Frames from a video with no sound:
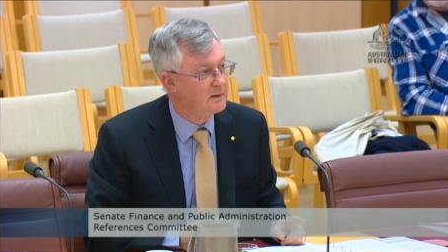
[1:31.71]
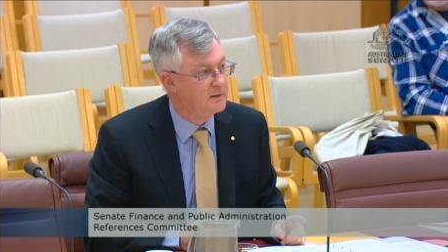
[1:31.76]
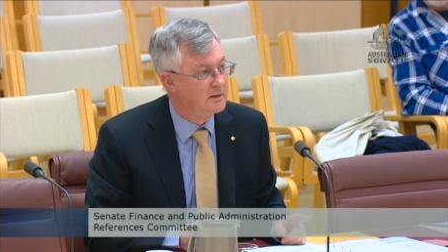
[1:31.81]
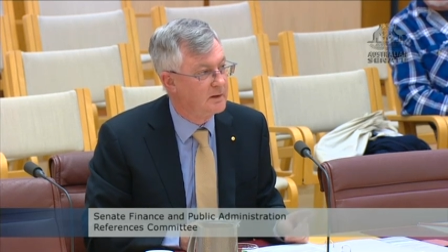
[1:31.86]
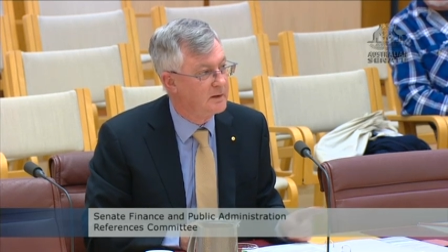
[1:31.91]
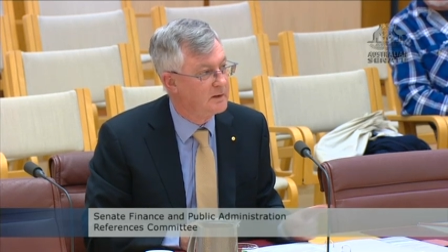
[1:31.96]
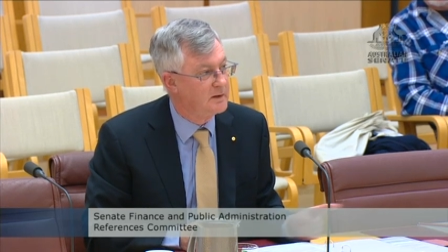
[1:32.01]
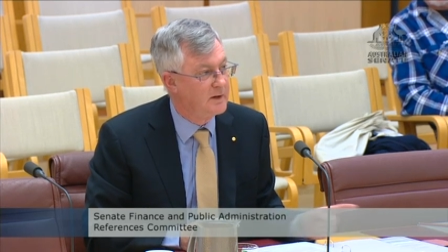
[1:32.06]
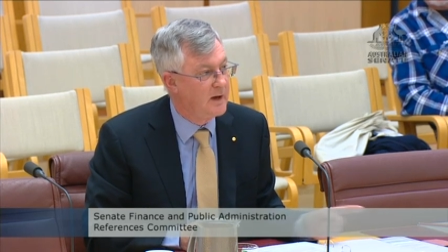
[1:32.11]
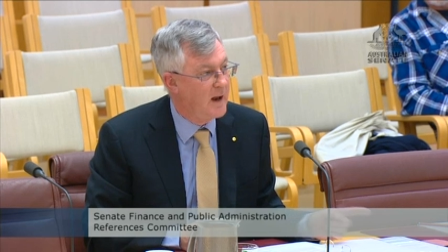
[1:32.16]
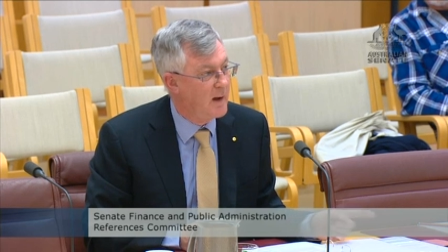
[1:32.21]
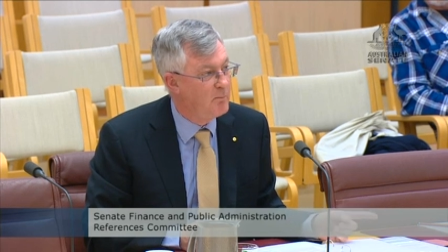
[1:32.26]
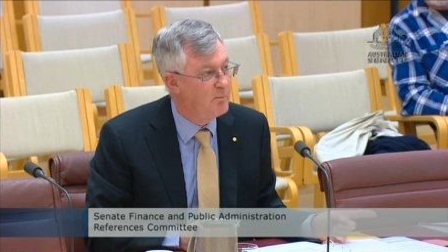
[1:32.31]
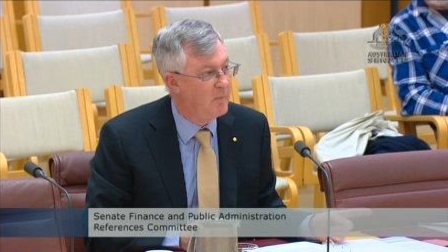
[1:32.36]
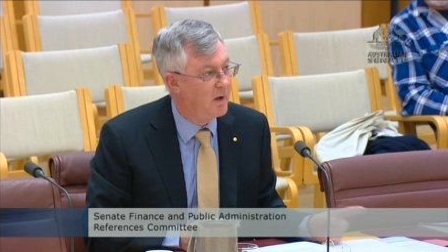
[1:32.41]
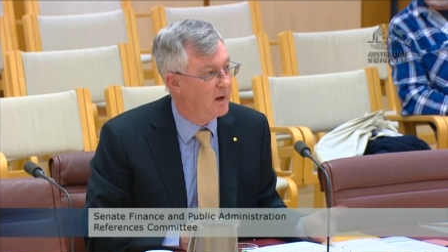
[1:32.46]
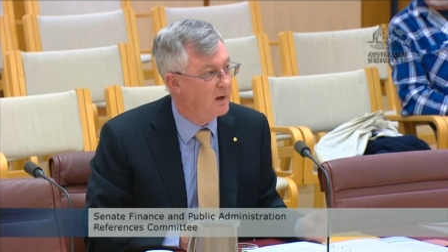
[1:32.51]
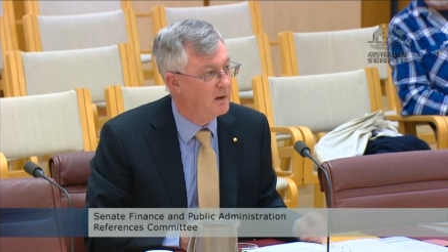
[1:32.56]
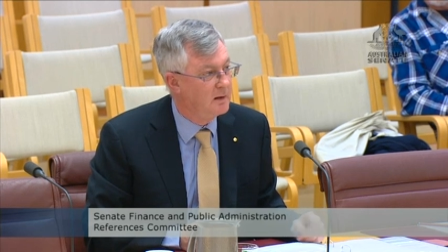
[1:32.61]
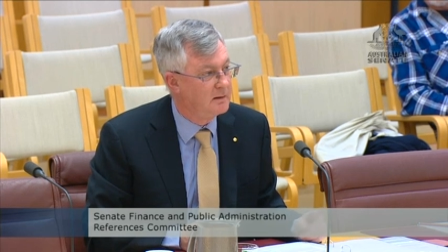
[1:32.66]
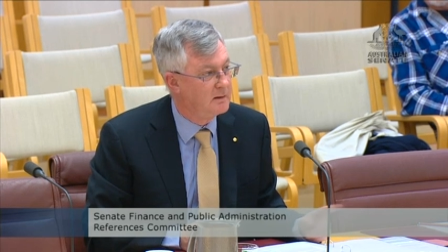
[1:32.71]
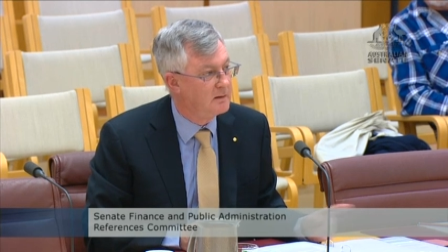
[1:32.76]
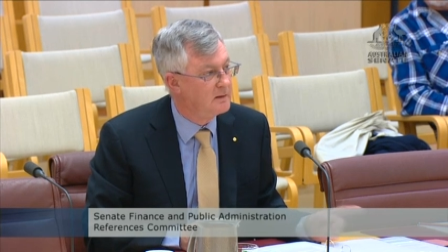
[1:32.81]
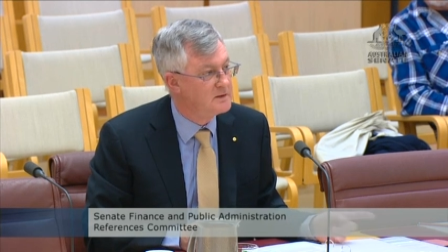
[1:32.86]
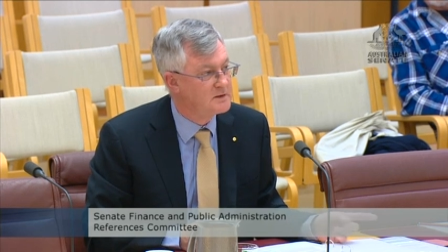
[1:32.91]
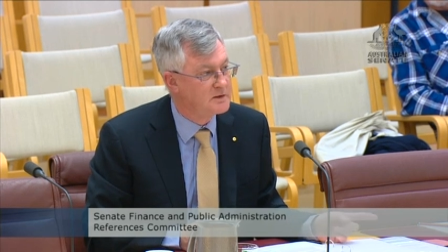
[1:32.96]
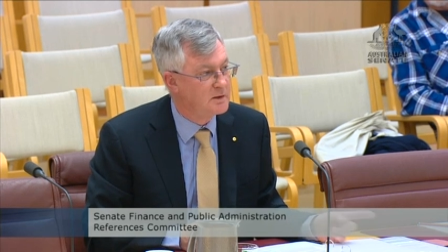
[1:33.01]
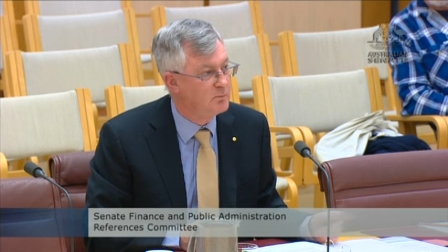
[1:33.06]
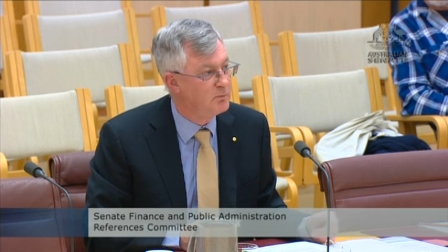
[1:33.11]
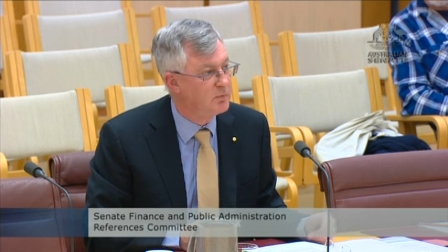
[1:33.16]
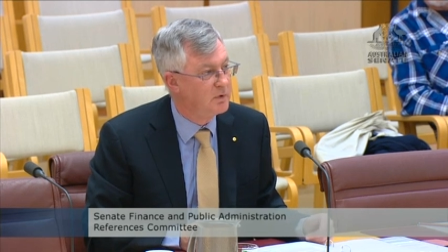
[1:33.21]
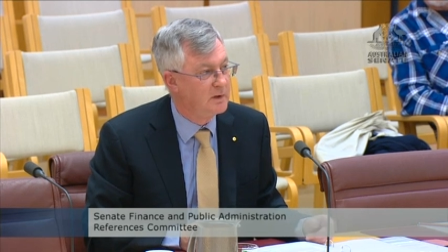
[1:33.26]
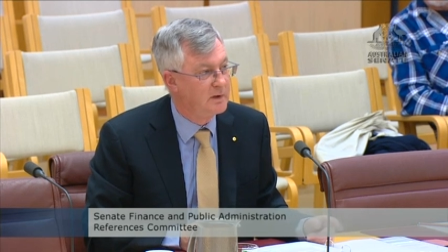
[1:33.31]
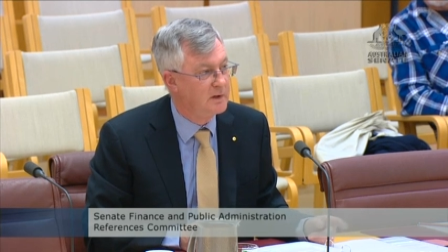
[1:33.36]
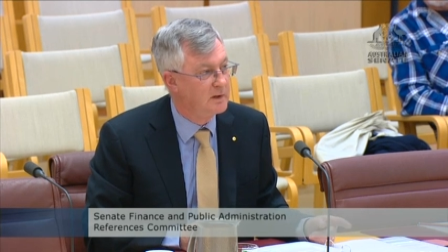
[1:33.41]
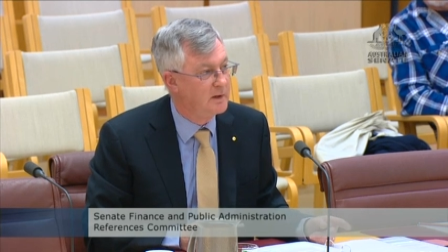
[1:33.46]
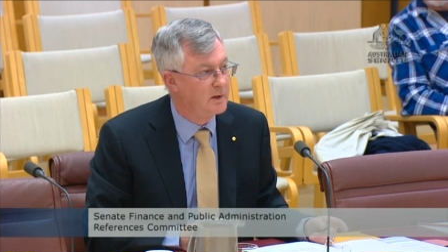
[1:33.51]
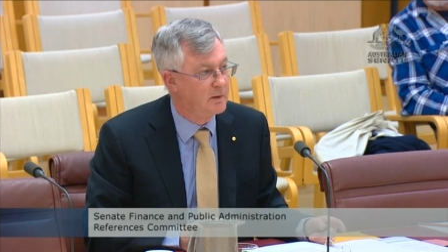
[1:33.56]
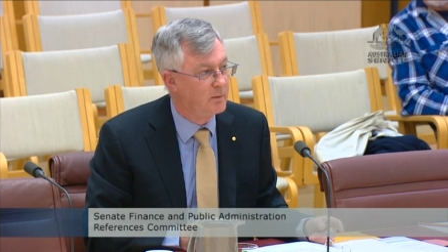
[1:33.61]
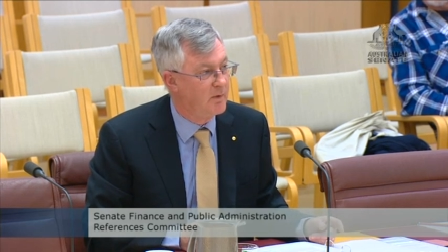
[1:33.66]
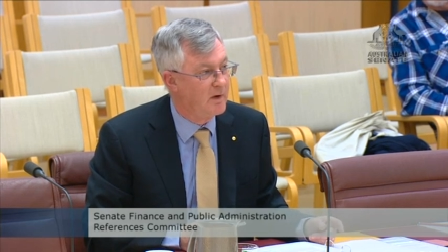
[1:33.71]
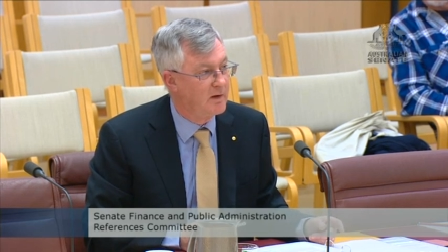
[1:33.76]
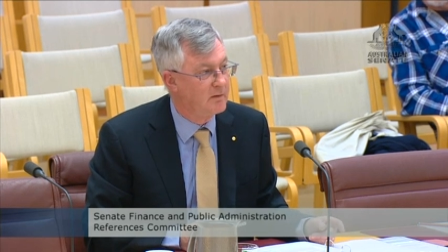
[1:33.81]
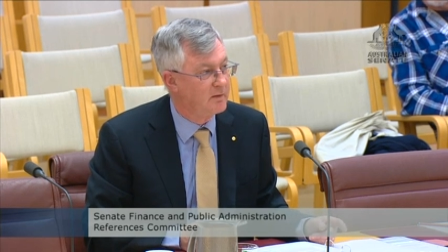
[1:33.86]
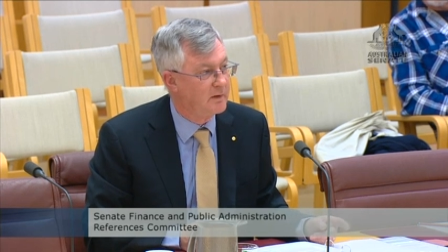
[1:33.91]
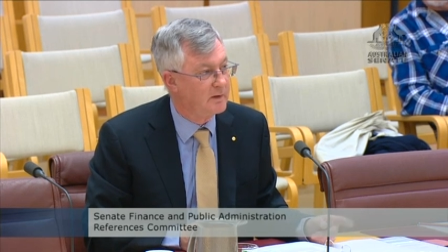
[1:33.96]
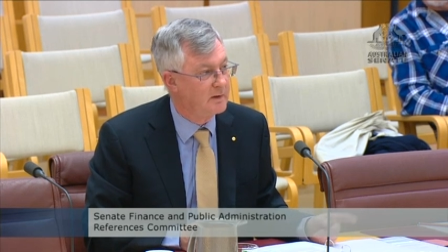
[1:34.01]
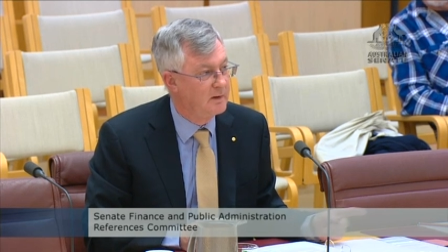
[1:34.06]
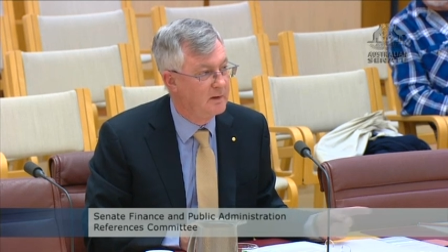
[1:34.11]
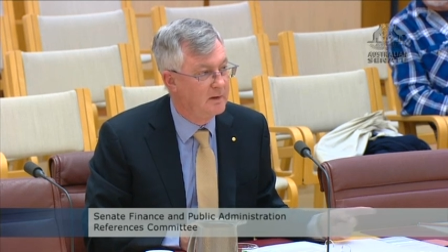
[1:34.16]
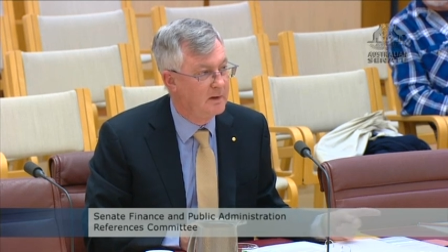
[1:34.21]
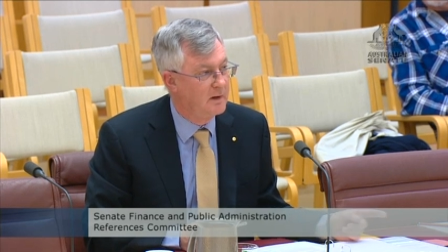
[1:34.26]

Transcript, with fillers: the number is completely irrelevant.